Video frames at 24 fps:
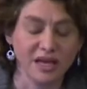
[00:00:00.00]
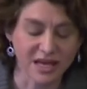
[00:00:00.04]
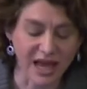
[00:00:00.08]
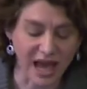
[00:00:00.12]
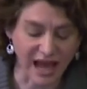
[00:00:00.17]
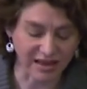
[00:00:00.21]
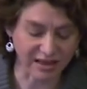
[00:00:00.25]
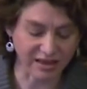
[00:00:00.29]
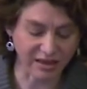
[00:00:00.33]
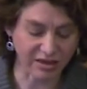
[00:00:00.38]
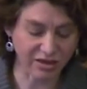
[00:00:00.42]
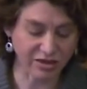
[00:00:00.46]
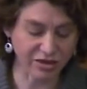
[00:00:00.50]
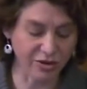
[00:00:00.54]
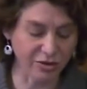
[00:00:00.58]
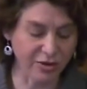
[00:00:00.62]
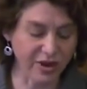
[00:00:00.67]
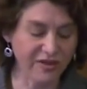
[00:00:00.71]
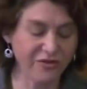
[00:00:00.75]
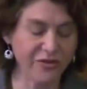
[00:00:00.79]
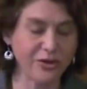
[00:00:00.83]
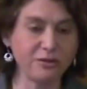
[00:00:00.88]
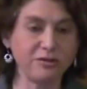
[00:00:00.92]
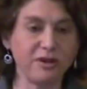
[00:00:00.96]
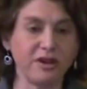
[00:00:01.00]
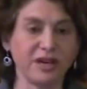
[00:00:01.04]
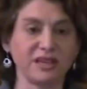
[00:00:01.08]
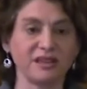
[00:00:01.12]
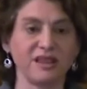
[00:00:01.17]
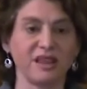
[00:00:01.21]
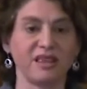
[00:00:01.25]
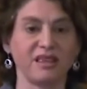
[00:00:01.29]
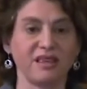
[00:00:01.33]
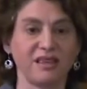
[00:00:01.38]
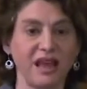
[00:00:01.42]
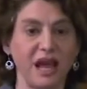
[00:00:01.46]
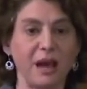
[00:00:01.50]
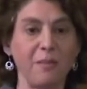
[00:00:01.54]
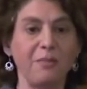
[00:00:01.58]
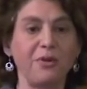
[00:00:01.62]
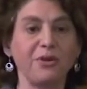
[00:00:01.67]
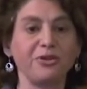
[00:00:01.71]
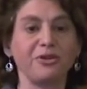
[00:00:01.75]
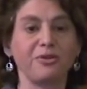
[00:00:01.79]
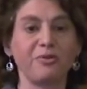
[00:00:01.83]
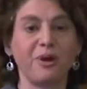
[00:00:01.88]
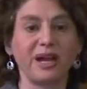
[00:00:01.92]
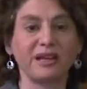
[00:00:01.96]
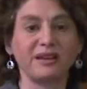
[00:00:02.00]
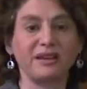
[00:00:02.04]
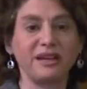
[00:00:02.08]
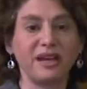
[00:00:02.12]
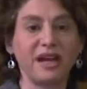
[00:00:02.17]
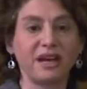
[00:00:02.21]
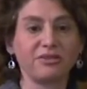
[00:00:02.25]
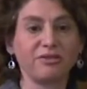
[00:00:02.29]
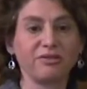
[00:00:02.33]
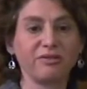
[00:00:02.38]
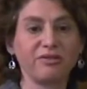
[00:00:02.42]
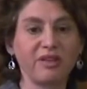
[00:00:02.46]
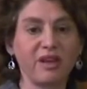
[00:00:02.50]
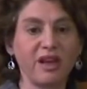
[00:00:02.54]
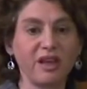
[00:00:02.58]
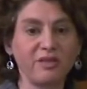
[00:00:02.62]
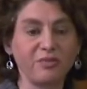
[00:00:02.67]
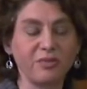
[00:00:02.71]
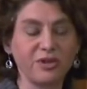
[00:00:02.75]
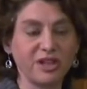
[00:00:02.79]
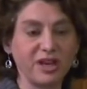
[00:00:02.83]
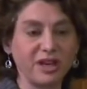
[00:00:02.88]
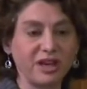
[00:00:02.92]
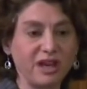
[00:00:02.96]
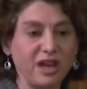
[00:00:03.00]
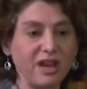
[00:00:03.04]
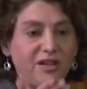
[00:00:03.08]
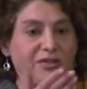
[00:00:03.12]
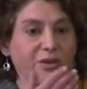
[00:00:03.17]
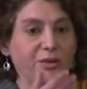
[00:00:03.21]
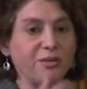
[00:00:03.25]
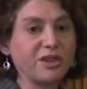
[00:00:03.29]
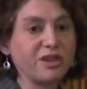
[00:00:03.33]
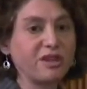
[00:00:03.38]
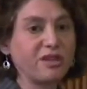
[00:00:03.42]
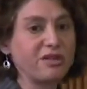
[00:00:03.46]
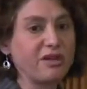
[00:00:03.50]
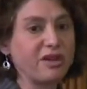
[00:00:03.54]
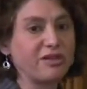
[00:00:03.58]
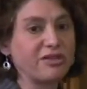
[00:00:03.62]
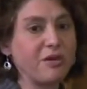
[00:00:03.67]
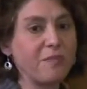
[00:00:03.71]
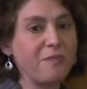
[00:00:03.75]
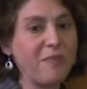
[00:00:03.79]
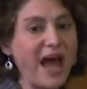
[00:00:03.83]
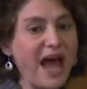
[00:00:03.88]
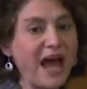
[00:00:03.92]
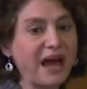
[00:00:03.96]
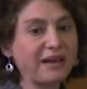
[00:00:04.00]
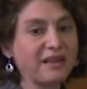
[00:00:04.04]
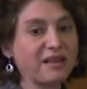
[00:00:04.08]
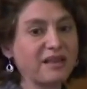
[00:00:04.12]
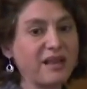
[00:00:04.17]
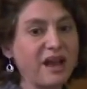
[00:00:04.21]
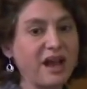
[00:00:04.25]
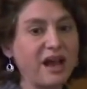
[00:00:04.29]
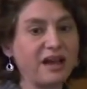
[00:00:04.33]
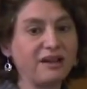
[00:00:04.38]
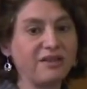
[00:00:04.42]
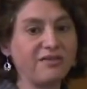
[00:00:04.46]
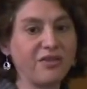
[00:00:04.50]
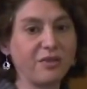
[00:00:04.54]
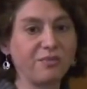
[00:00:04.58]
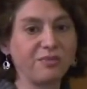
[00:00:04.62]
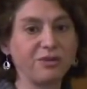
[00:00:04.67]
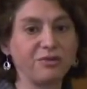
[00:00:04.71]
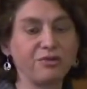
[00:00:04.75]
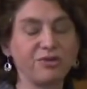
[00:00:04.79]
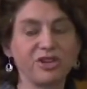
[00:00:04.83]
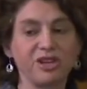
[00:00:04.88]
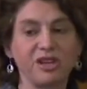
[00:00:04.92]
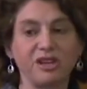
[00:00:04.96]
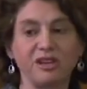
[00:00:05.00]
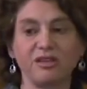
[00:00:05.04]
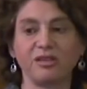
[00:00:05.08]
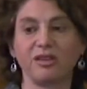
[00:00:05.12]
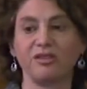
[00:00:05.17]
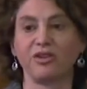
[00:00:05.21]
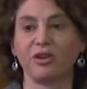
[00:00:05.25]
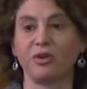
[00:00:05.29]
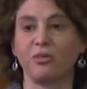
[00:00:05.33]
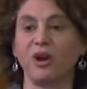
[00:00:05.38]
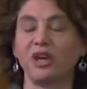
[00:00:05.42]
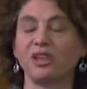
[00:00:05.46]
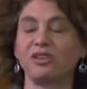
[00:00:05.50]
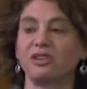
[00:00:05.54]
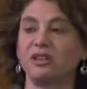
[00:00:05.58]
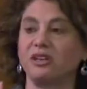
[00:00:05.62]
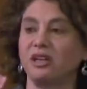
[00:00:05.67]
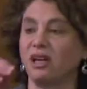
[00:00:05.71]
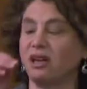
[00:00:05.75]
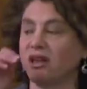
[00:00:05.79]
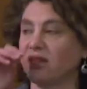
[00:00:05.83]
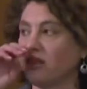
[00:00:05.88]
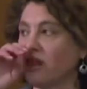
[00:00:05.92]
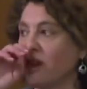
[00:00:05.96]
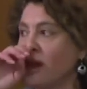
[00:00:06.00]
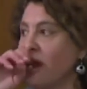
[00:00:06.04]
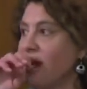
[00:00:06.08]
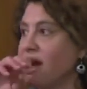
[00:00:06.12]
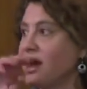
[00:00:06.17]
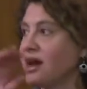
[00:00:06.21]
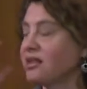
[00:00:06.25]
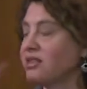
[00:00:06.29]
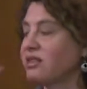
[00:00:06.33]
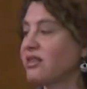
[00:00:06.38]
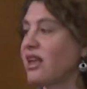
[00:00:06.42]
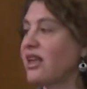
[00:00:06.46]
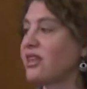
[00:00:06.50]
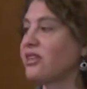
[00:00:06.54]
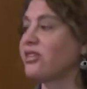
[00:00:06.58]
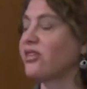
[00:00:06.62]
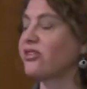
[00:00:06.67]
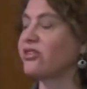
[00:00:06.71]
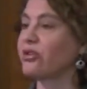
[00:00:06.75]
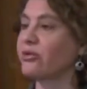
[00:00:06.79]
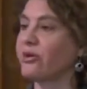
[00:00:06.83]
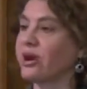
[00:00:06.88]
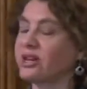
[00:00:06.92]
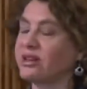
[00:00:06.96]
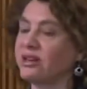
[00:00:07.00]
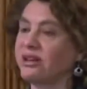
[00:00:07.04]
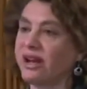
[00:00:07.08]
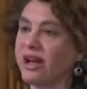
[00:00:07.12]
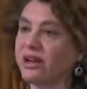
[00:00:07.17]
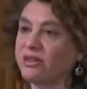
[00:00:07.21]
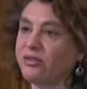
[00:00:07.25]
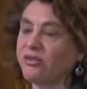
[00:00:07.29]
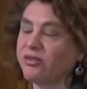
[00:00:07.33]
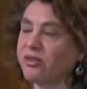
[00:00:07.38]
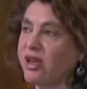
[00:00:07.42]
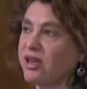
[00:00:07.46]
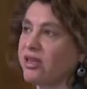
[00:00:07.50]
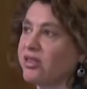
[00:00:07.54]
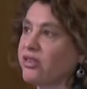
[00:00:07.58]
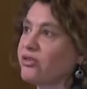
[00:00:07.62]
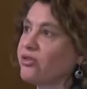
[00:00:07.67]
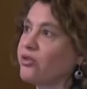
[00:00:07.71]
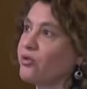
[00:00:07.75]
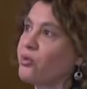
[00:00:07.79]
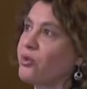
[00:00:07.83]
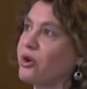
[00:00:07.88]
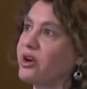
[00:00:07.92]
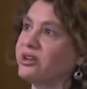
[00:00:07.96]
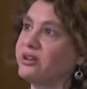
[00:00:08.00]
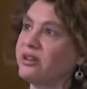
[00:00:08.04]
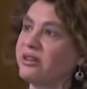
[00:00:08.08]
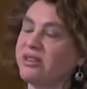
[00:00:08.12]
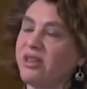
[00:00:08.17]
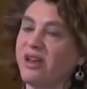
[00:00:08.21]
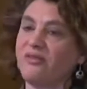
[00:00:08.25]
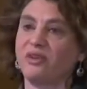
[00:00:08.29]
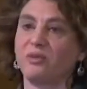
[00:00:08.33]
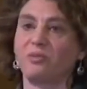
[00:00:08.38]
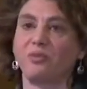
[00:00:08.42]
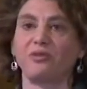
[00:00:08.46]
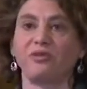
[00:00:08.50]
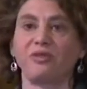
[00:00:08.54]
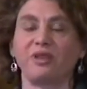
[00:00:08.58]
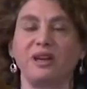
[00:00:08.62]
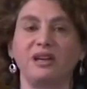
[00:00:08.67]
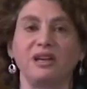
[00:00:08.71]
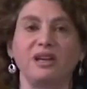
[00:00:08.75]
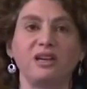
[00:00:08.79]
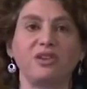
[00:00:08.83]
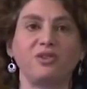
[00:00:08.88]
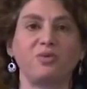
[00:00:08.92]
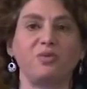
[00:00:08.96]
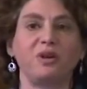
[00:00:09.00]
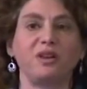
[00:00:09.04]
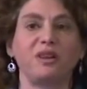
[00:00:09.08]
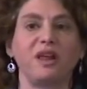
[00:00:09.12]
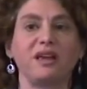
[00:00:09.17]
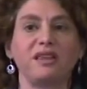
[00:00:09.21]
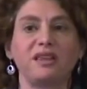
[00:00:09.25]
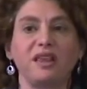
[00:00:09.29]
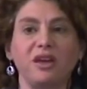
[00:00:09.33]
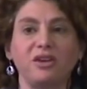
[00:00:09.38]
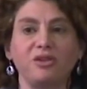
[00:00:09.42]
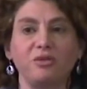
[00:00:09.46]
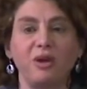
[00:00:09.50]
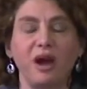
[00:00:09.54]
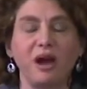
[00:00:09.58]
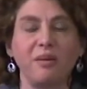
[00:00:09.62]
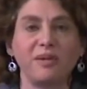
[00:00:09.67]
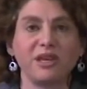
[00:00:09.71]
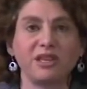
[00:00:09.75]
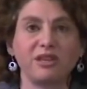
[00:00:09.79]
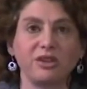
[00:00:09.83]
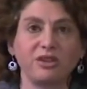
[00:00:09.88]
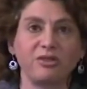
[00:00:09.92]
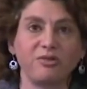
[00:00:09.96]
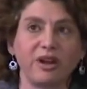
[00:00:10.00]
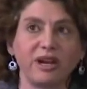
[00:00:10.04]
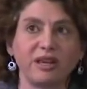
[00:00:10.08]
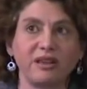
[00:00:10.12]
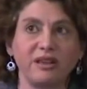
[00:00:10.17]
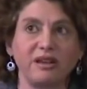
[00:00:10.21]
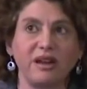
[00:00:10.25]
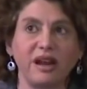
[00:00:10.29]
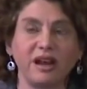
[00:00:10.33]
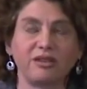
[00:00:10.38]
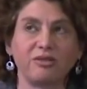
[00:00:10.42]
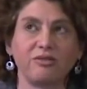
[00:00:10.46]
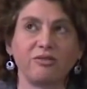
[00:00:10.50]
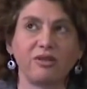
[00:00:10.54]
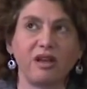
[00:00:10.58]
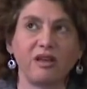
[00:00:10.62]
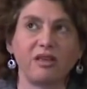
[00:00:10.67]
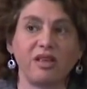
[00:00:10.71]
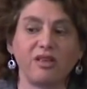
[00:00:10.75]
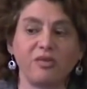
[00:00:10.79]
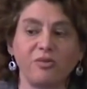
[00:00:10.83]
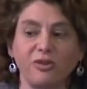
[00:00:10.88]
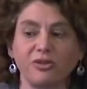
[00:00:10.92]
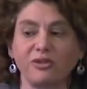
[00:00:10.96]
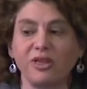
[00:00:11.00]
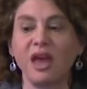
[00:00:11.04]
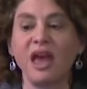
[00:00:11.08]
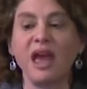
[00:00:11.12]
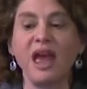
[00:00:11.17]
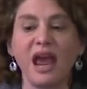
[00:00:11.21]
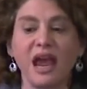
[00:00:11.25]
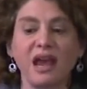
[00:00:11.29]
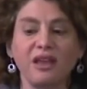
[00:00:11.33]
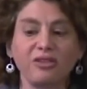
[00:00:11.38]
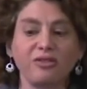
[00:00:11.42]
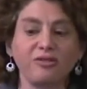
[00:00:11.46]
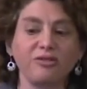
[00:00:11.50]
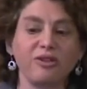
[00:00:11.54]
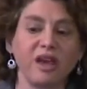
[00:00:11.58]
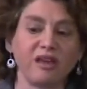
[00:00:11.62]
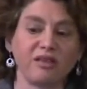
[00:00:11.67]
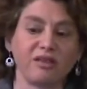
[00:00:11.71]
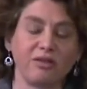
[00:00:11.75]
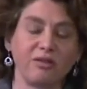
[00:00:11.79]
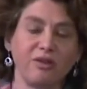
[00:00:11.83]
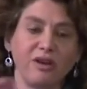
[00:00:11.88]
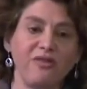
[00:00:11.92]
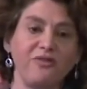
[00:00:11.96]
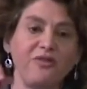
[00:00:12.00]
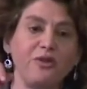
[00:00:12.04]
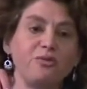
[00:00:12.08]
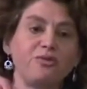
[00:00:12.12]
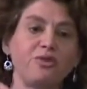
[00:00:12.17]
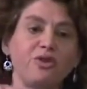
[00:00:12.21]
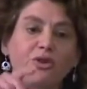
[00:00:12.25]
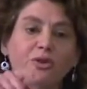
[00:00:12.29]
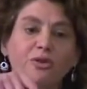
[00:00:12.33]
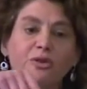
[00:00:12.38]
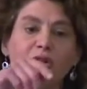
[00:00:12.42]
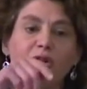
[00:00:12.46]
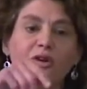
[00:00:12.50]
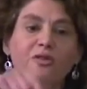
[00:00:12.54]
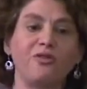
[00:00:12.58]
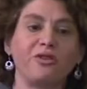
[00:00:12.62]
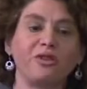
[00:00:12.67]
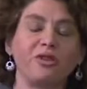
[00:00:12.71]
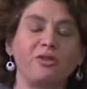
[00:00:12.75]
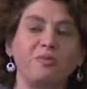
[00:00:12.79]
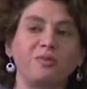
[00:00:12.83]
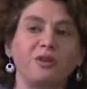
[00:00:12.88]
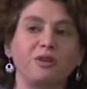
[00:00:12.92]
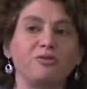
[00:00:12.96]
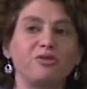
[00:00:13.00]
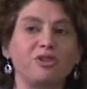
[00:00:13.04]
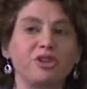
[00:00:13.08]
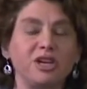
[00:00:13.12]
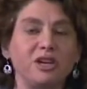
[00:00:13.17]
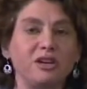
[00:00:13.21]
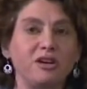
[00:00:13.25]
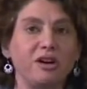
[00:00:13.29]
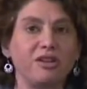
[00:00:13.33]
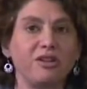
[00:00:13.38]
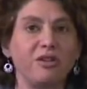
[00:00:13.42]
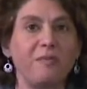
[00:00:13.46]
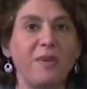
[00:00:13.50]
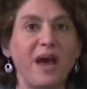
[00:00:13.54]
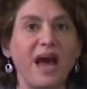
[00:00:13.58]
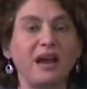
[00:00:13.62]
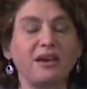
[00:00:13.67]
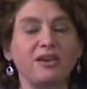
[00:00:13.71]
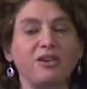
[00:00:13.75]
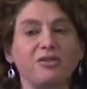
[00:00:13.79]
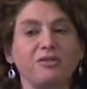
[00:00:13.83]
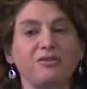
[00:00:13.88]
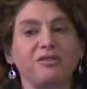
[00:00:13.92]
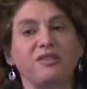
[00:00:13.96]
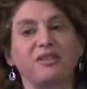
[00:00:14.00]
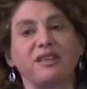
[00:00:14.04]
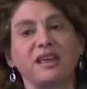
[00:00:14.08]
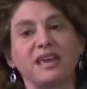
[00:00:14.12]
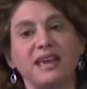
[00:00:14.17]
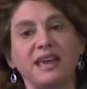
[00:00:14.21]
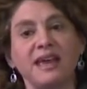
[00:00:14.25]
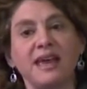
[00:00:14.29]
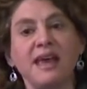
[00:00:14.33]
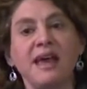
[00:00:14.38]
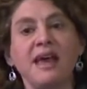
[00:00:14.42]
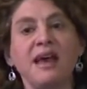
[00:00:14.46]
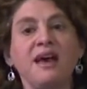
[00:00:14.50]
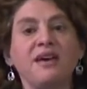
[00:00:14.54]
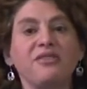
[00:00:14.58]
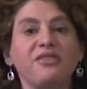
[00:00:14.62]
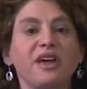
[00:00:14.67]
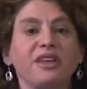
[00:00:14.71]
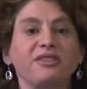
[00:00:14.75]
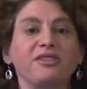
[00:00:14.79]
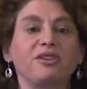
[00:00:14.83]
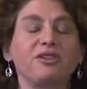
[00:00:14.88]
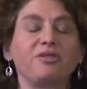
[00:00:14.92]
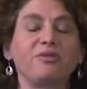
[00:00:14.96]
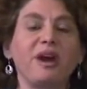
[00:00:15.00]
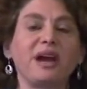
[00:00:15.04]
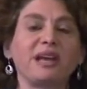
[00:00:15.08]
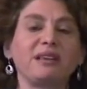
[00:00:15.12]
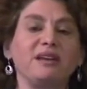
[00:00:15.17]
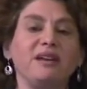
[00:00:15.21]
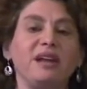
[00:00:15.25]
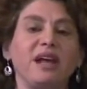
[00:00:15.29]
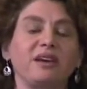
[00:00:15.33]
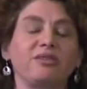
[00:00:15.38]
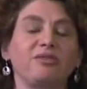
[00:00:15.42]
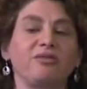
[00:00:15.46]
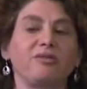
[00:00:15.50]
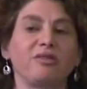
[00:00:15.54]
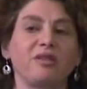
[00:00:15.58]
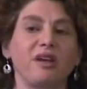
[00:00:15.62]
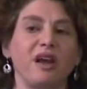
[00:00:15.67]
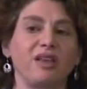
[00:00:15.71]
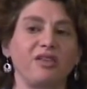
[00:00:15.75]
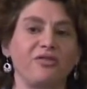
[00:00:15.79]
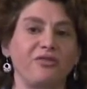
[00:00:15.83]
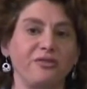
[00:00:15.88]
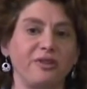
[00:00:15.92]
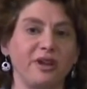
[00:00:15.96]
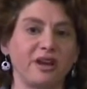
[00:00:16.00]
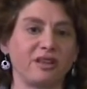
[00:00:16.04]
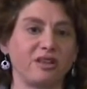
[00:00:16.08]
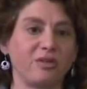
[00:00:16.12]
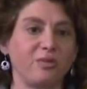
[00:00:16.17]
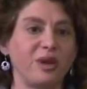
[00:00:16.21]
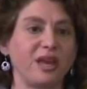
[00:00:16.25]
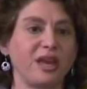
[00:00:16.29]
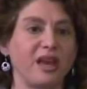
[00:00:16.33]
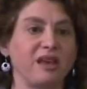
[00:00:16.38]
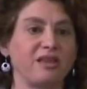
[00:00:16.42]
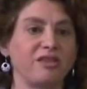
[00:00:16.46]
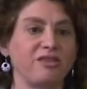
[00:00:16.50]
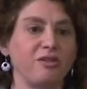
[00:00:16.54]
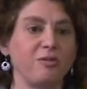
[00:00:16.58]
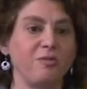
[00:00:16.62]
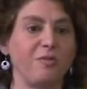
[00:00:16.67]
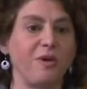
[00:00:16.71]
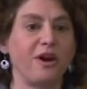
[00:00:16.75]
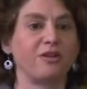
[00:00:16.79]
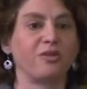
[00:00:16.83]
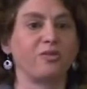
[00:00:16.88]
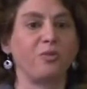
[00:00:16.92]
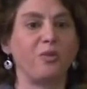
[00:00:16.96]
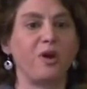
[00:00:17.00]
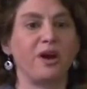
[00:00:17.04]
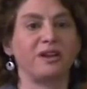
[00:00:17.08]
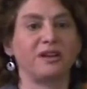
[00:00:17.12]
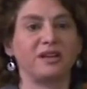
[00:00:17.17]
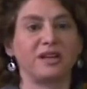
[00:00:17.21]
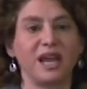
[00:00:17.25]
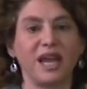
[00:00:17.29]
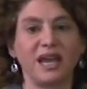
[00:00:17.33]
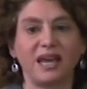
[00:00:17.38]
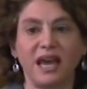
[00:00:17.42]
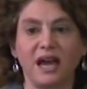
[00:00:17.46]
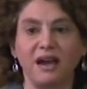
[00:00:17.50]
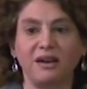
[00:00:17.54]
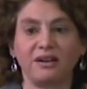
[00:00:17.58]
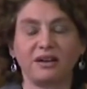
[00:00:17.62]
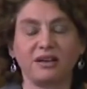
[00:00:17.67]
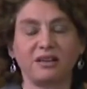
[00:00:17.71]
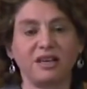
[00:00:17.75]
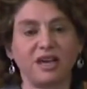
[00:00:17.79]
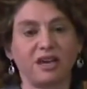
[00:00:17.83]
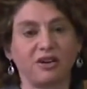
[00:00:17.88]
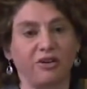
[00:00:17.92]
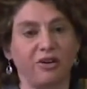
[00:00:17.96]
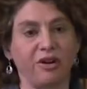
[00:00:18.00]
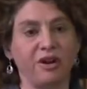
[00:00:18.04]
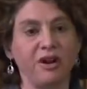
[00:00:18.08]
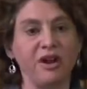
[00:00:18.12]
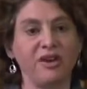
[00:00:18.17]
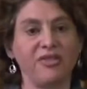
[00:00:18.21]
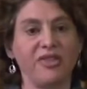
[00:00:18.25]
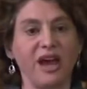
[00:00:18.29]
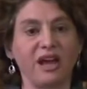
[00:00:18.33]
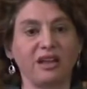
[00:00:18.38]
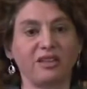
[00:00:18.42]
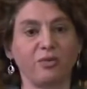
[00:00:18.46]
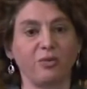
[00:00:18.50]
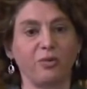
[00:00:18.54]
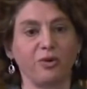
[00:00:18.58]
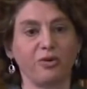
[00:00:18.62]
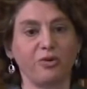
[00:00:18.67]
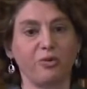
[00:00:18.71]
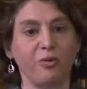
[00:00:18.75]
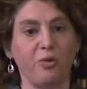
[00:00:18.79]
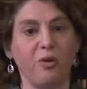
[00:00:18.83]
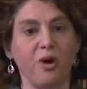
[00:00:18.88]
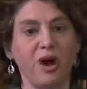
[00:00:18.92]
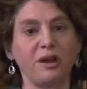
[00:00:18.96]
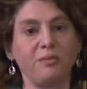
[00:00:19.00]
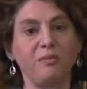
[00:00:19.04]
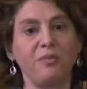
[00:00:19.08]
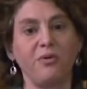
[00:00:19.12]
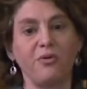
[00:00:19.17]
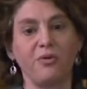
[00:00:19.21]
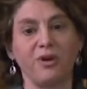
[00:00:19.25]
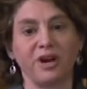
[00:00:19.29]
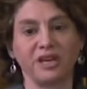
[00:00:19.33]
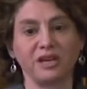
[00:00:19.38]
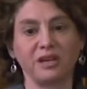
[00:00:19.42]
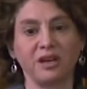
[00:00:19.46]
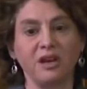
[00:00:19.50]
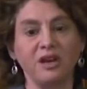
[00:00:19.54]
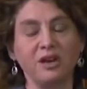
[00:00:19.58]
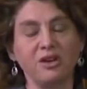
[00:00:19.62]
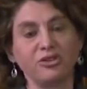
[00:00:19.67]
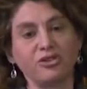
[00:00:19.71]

Yes, so if you look at the sample directed exercise which I gave you, which is on the back side of the blue sheet, so the question is, it says that directed exercises are 1 to 7% each. Will I tell you how much a directed exercise is worth? Answer yes. So if you turn over the blue sheet on the back, you'll see that the directed exercise for next week has 2 parts. 1, take out a clicker. That's worth 1 point.